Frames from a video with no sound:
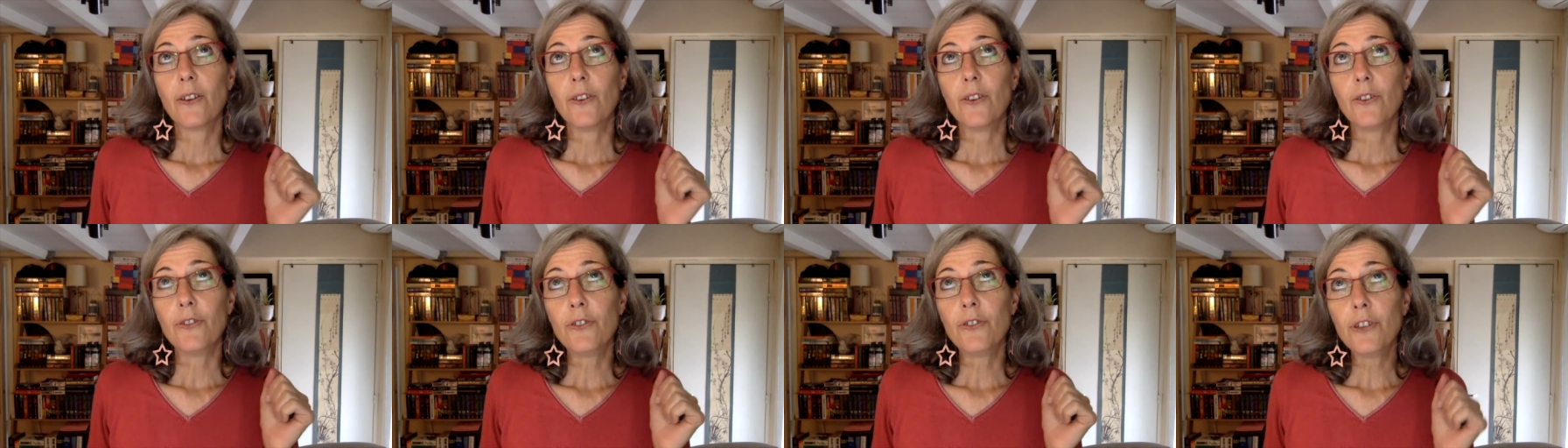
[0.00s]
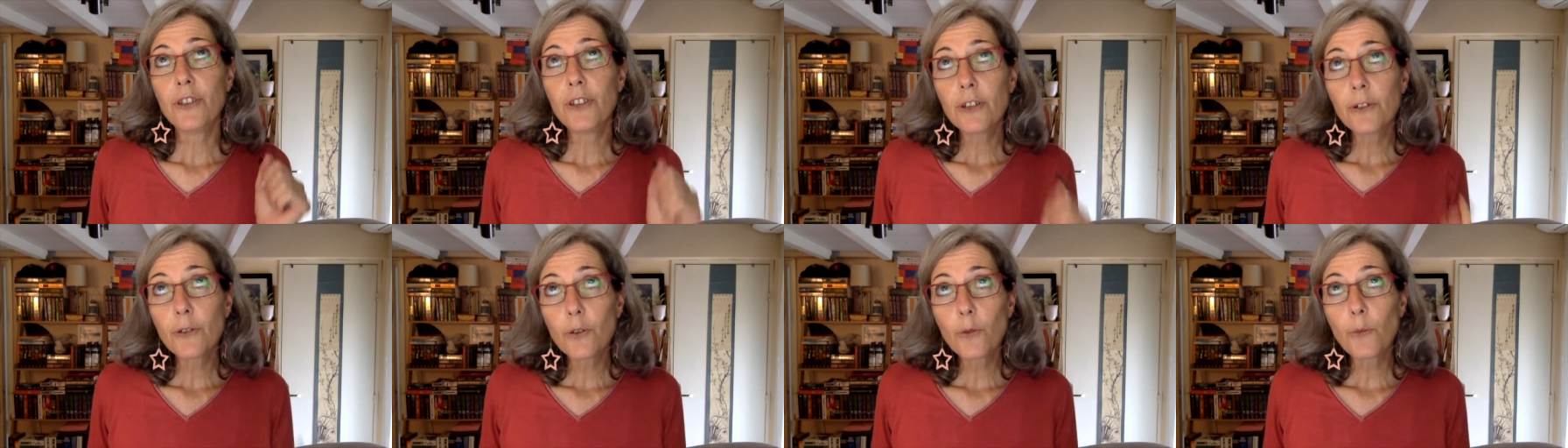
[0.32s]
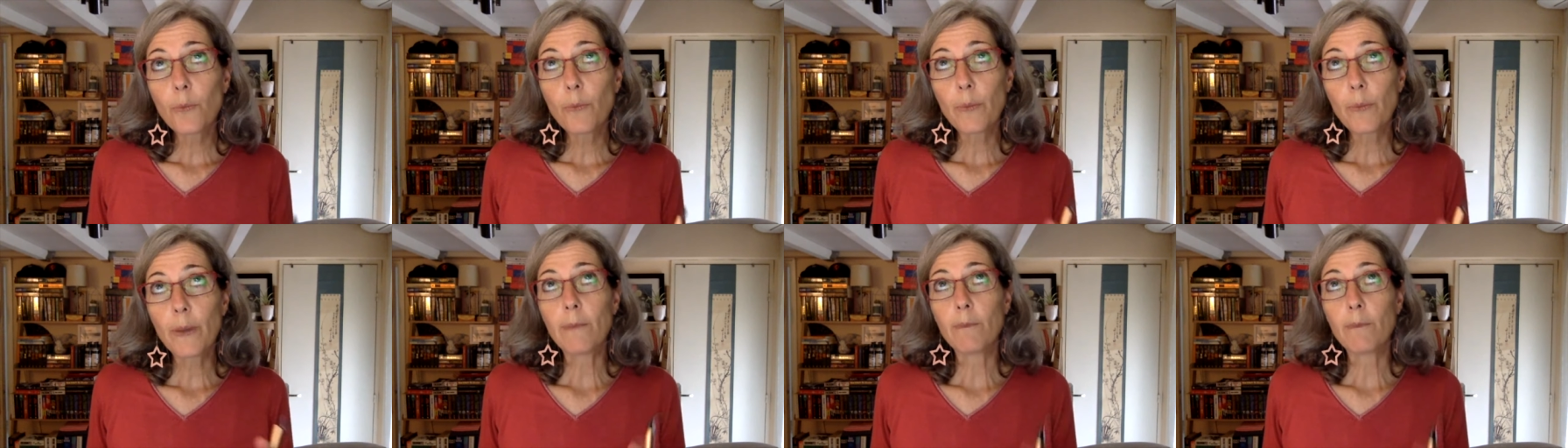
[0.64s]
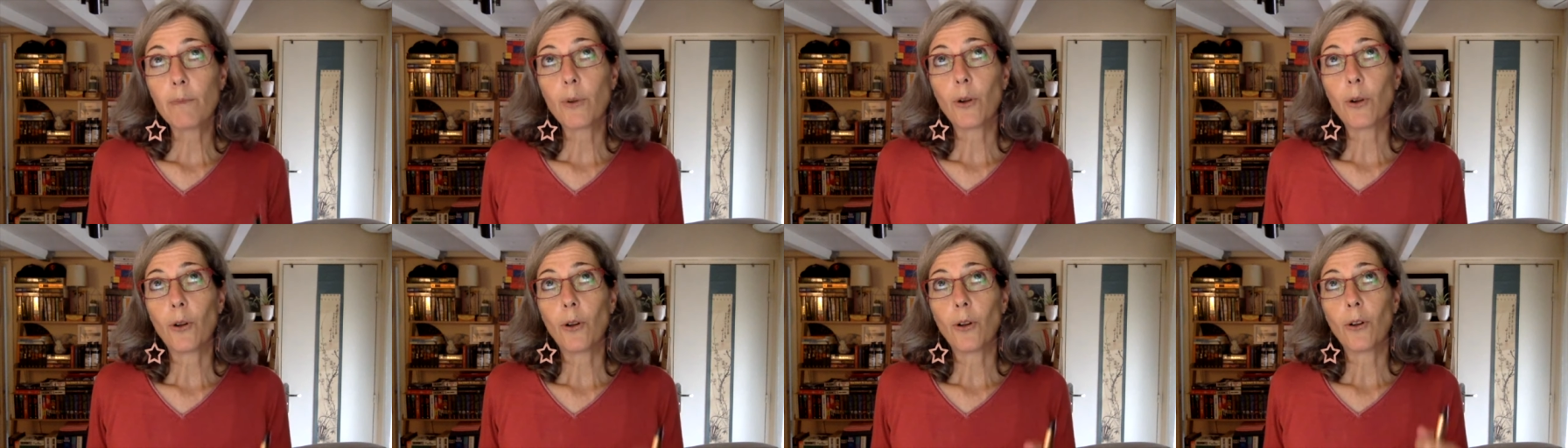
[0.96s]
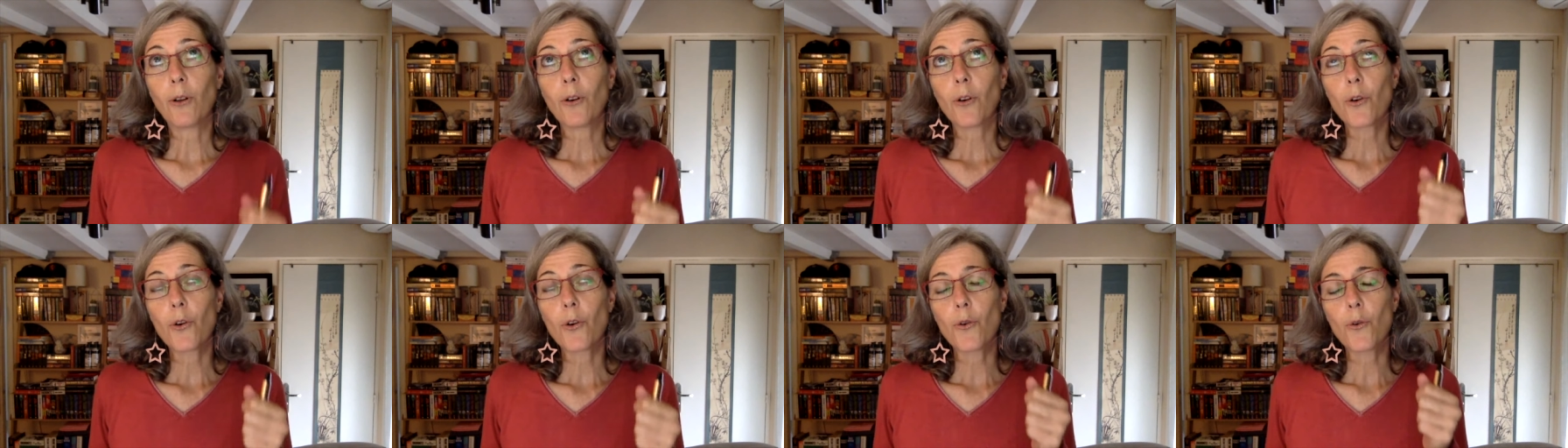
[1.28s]
knew
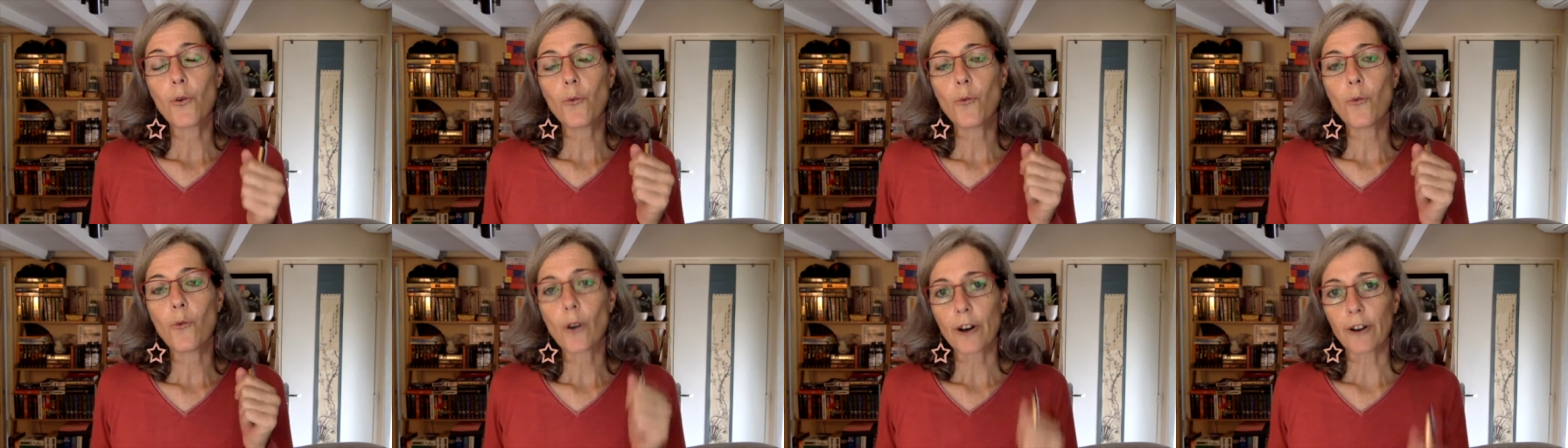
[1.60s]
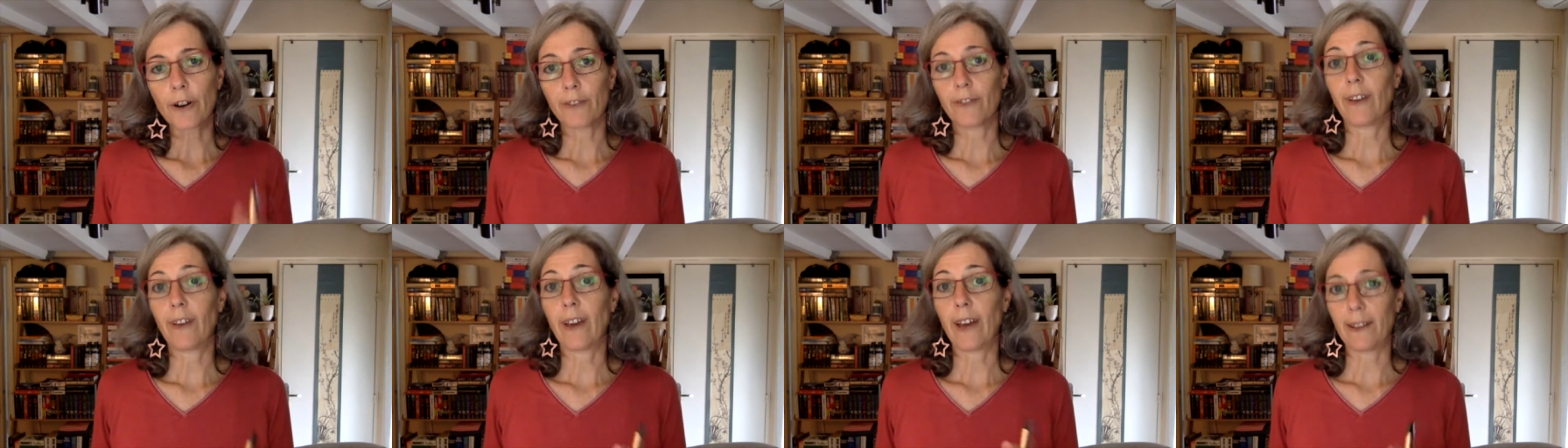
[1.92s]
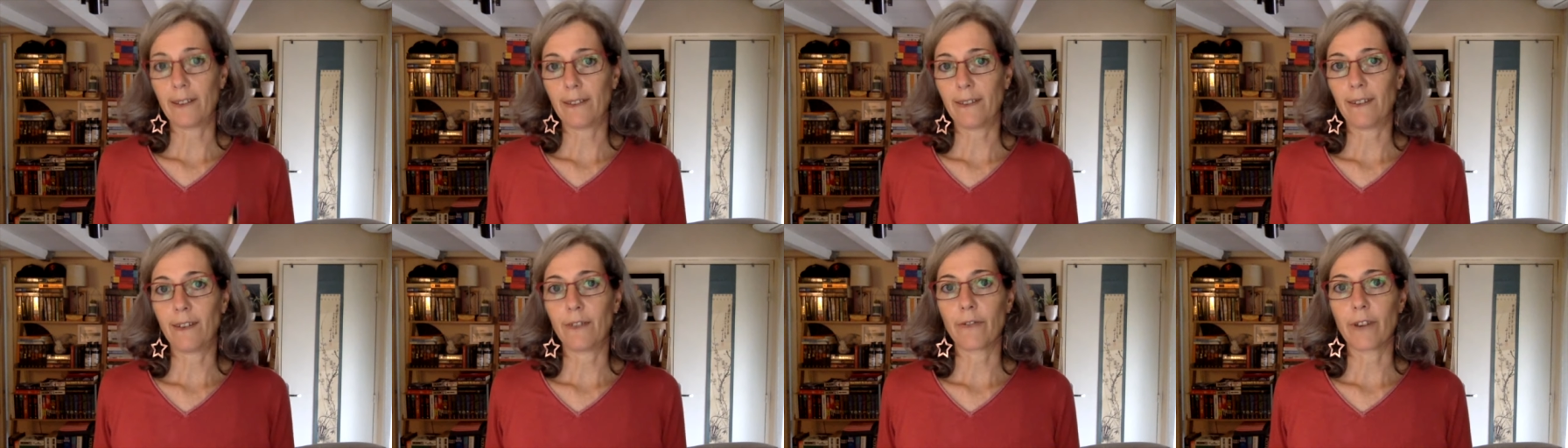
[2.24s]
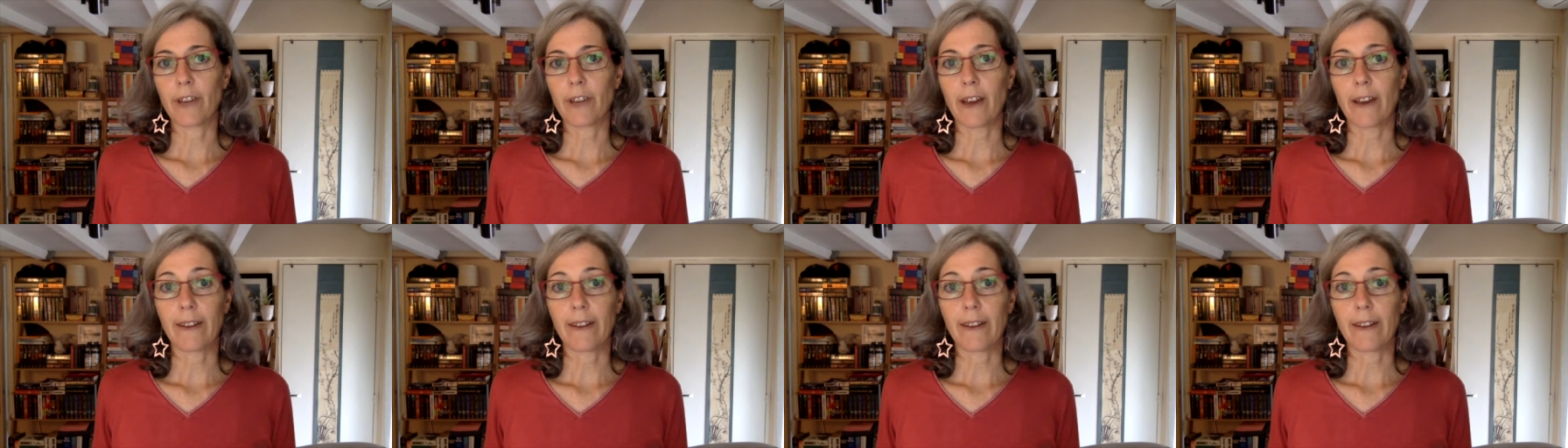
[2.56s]
people who worked at INRIA.